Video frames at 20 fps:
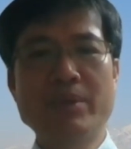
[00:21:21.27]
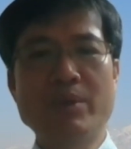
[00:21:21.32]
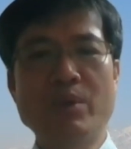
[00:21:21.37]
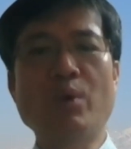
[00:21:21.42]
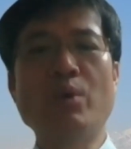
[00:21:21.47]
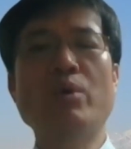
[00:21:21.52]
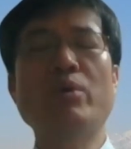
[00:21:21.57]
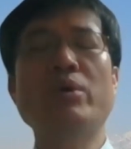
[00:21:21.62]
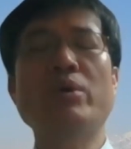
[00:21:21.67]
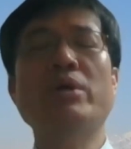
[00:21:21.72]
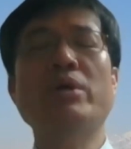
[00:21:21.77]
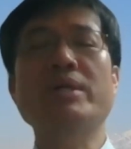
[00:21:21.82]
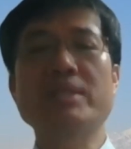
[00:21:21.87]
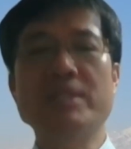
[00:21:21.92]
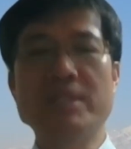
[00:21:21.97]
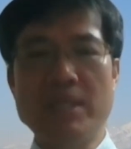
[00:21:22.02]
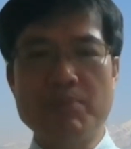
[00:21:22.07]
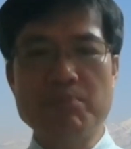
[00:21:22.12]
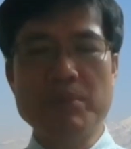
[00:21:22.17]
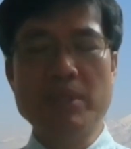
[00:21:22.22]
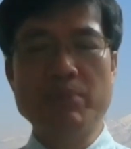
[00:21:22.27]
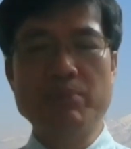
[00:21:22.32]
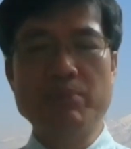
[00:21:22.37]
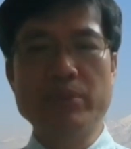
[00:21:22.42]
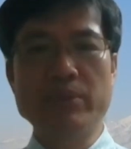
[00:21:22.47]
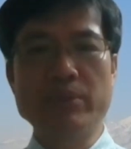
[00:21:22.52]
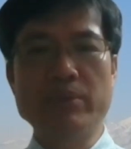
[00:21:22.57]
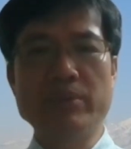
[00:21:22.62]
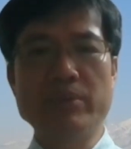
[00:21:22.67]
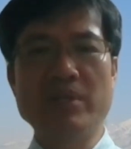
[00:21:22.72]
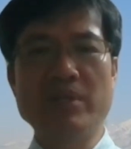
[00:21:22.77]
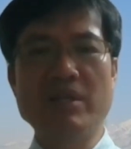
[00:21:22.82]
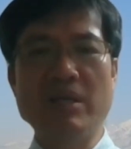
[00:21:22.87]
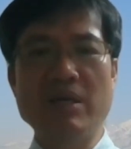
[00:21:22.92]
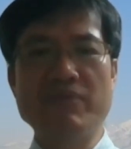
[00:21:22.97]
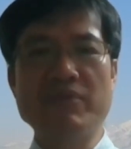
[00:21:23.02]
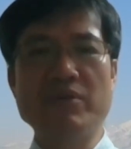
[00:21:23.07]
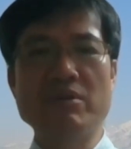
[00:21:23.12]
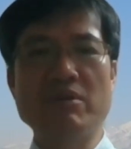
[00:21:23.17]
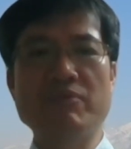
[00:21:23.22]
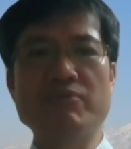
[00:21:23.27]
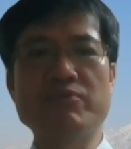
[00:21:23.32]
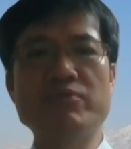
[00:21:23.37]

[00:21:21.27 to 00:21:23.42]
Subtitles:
or acceptable level